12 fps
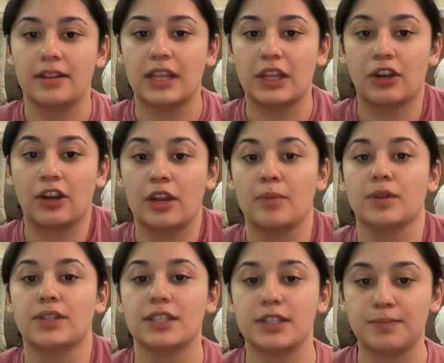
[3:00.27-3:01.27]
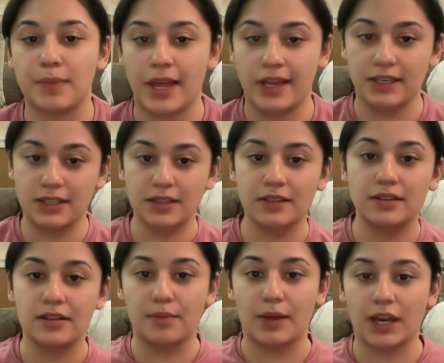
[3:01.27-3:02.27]
they're able to spend
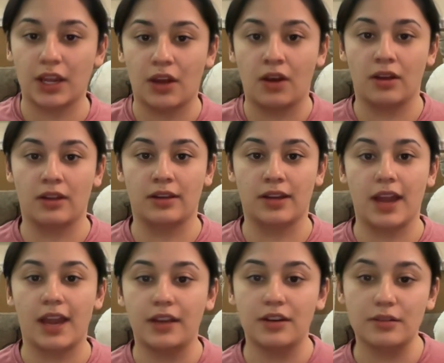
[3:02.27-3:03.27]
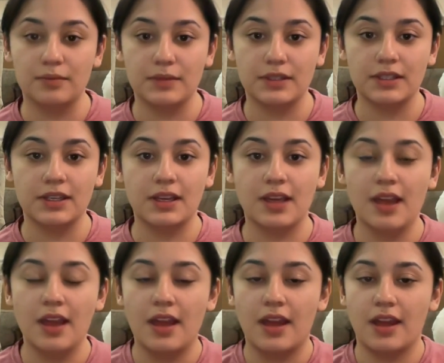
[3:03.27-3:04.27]
the money on items,
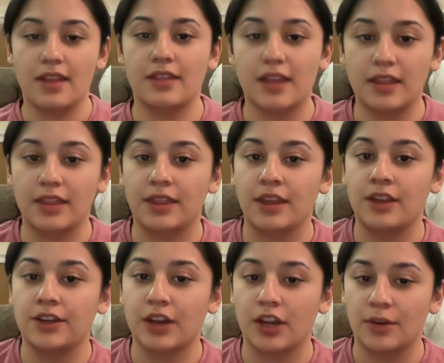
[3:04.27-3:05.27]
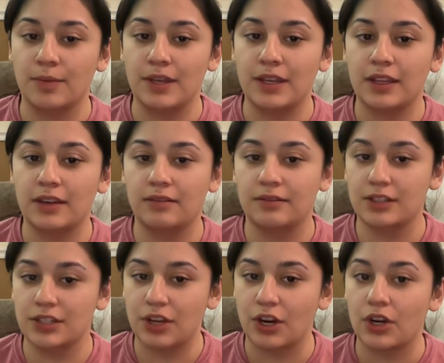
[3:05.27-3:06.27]
and then the economy can
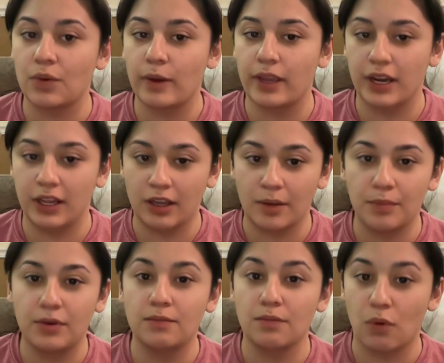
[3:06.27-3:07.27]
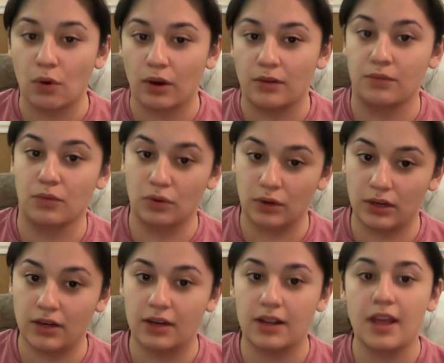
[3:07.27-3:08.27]
start quickening up more and
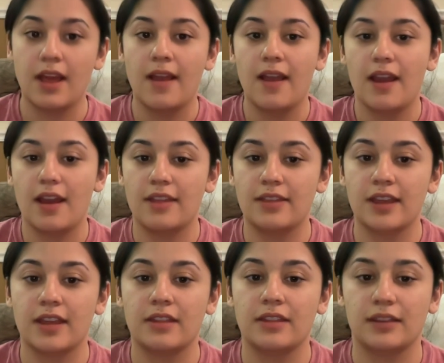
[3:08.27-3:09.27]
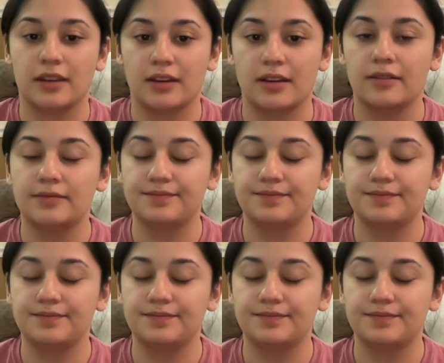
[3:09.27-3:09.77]
more, and then the